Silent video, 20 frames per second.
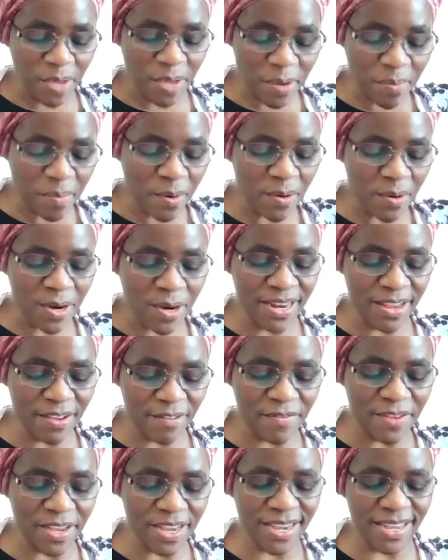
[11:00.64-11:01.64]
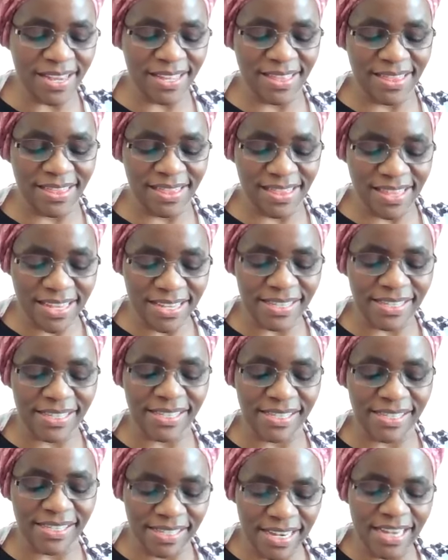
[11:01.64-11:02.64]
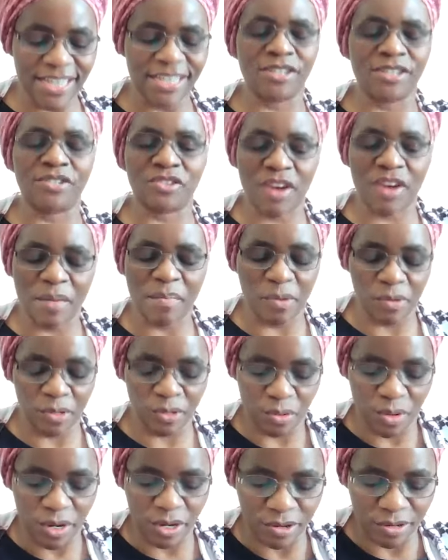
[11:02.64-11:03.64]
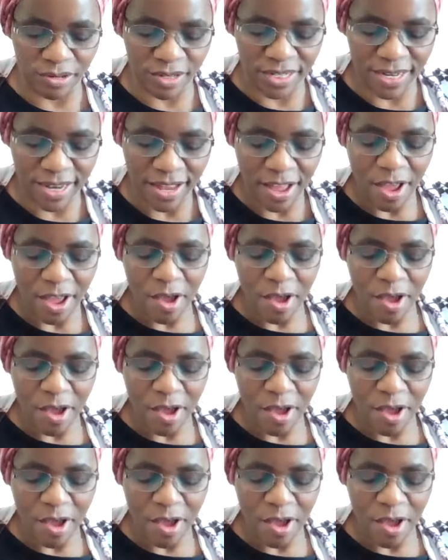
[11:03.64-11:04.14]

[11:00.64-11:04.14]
People living in this sin-troubled world,